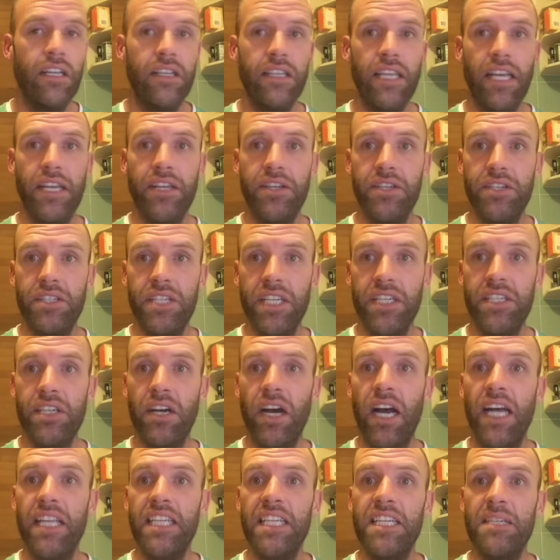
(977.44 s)
They used a
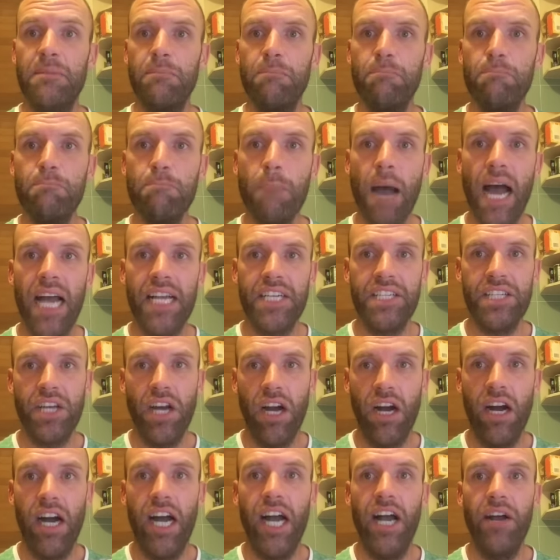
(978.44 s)
diet that is much
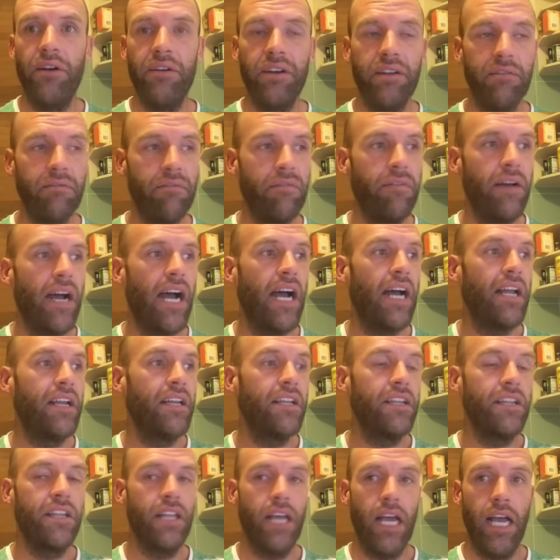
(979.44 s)
higher in fat
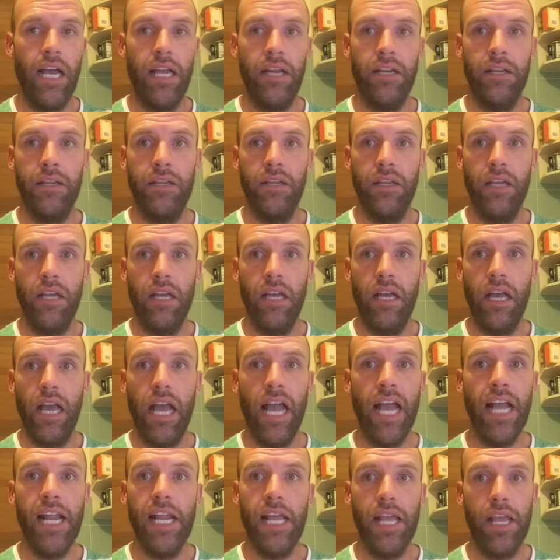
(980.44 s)
than
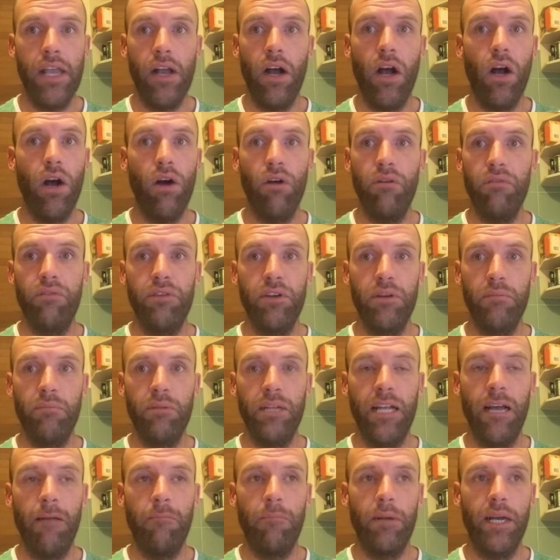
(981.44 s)
any whole food
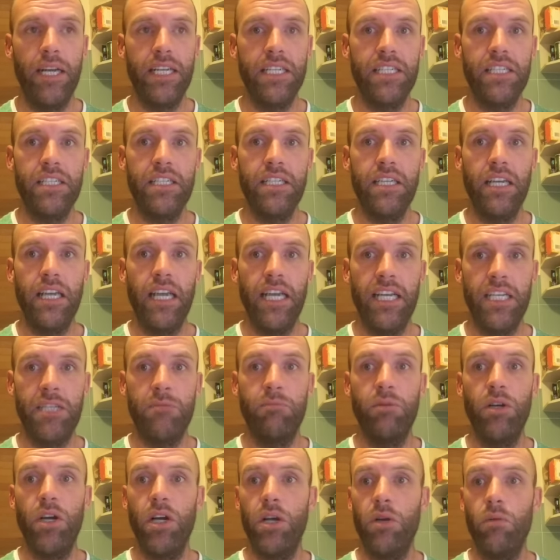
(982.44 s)
plant based
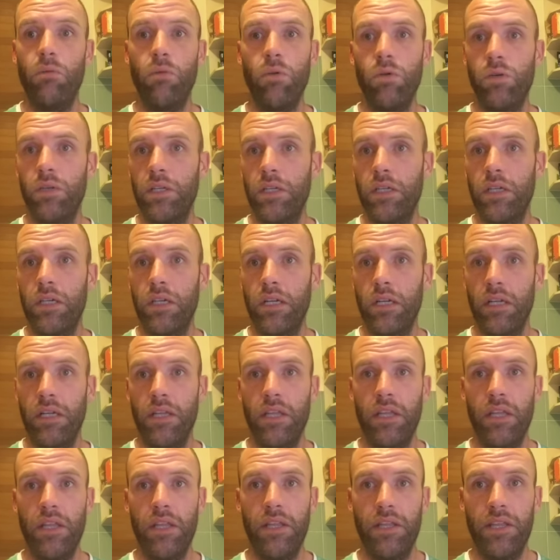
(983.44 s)
expert would
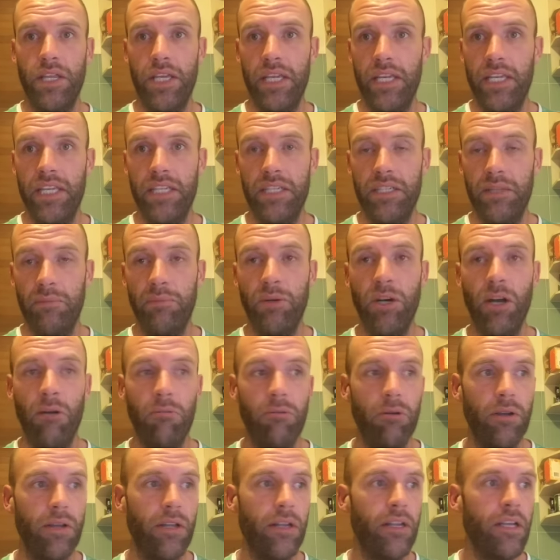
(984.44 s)
think is
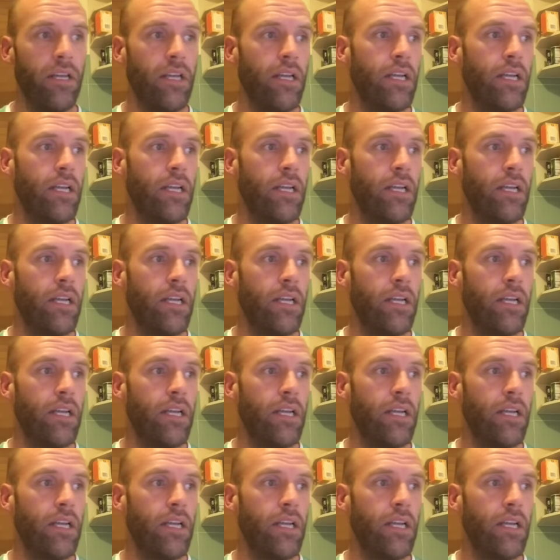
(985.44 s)
appropriate.